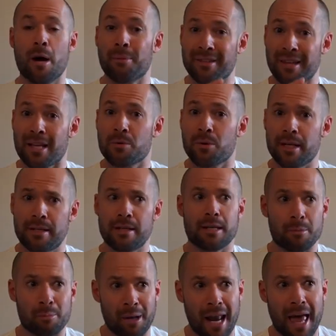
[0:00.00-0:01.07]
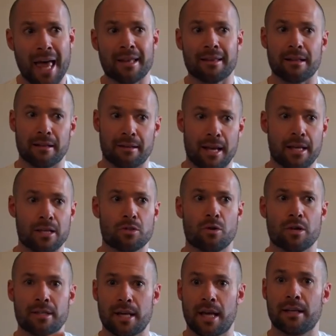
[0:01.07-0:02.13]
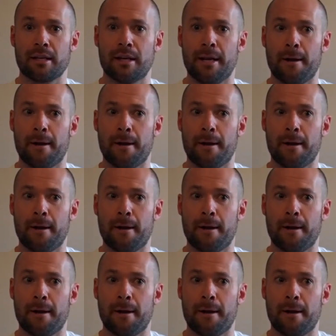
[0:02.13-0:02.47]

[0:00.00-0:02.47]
But that's what I did. I planned little things. So I said,